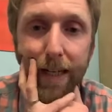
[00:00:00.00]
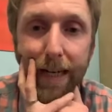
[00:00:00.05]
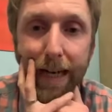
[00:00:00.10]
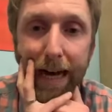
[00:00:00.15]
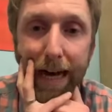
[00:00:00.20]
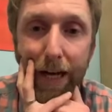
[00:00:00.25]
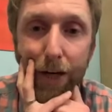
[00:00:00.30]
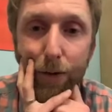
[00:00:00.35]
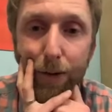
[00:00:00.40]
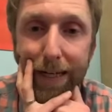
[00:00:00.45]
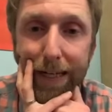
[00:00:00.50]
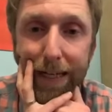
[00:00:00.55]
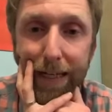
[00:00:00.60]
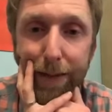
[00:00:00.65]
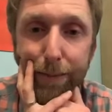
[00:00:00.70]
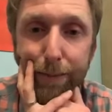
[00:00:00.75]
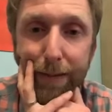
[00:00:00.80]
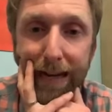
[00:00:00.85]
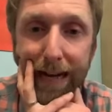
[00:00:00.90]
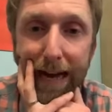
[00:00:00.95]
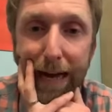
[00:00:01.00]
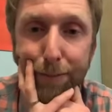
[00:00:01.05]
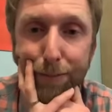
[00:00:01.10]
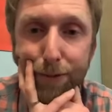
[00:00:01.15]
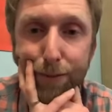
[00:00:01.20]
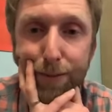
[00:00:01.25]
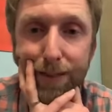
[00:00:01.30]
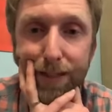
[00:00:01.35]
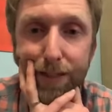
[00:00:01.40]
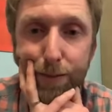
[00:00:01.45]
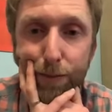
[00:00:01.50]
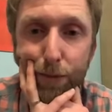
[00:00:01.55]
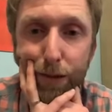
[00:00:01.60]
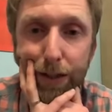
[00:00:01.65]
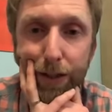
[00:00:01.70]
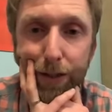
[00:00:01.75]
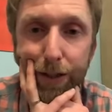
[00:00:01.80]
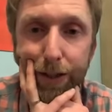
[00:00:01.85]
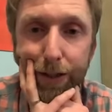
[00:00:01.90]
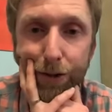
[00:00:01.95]
How do I keep my optimism?
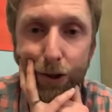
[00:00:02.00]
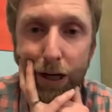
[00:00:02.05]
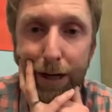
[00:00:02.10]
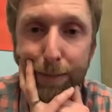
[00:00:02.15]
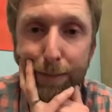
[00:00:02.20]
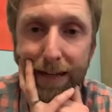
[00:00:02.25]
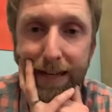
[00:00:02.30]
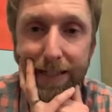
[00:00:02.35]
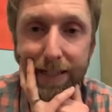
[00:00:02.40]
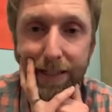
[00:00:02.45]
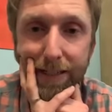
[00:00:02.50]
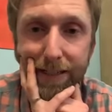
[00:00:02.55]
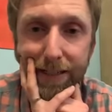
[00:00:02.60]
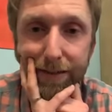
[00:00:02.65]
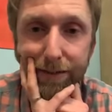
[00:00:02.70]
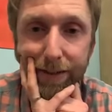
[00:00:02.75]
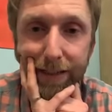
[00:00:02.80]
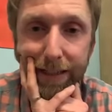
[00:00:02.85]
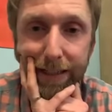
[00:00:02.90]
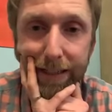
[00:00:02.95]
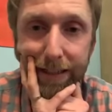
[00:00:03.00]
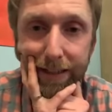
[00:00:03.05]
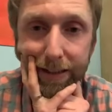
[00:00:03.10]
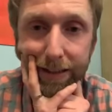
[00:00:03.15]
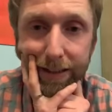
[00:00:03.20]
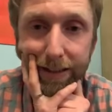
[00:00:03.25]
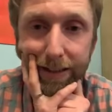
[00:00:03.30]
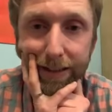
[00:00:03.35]
Where do you draw positivity?